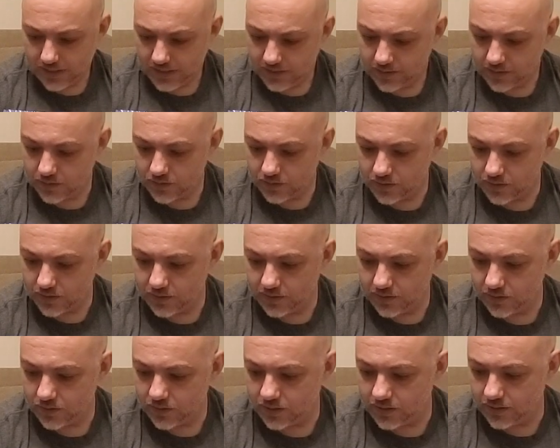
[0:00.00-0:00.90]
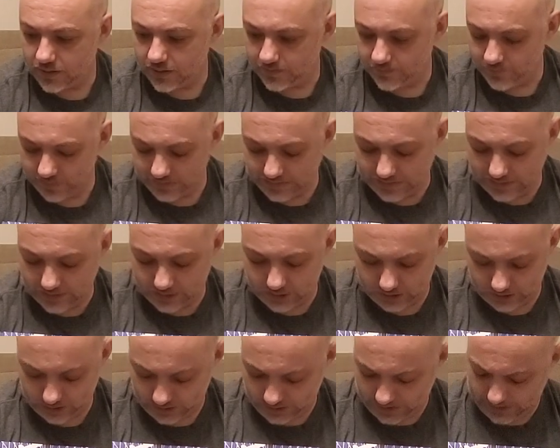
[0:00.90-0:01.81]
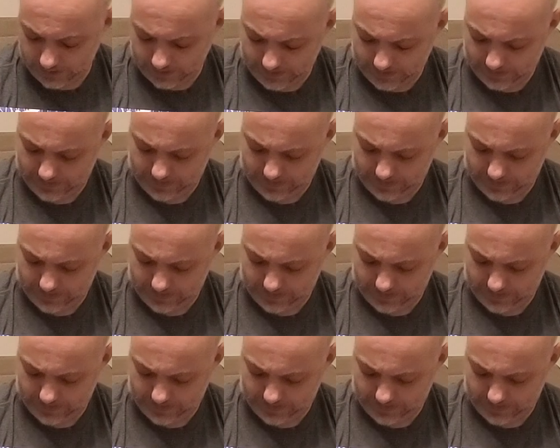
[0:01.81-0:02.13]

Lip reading: There's some this year, and